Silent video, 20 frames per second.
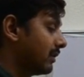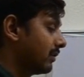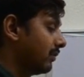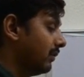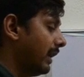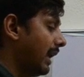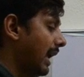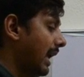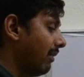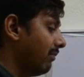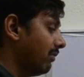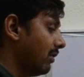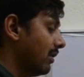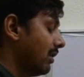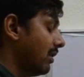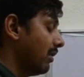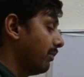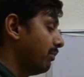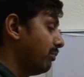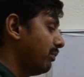we
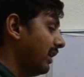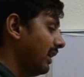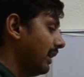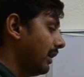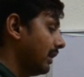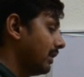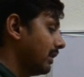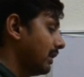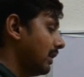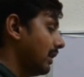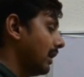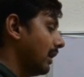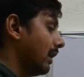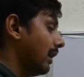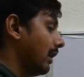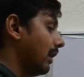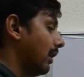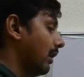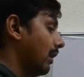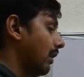have made
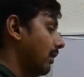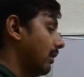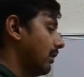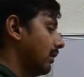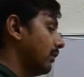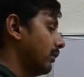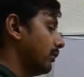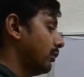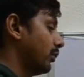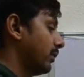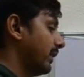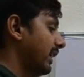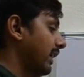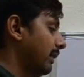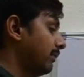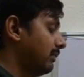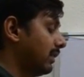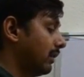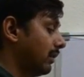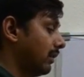to
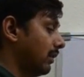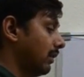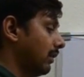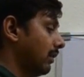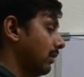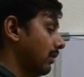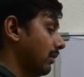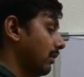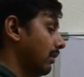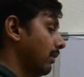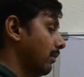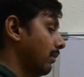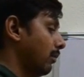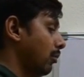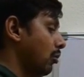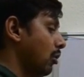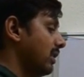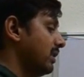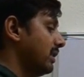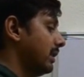keep the
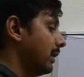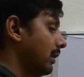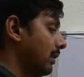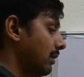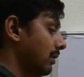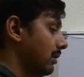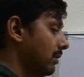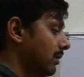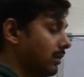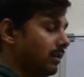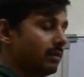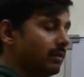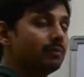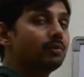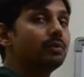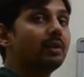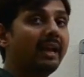point here, so